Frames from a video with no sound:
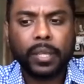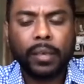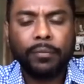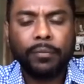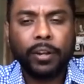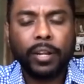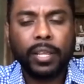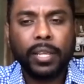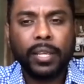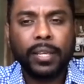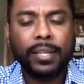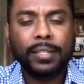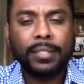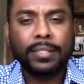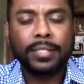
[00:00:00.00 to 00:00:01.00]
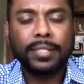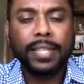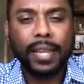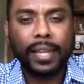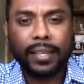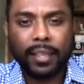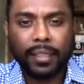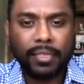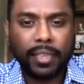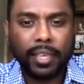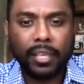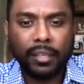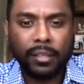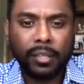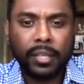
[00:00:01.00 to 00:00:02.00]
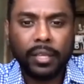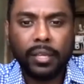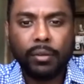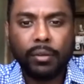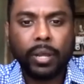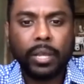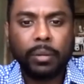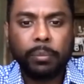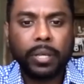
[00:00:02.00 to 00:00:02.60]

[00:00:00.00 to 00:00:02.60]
very delicate thing, right?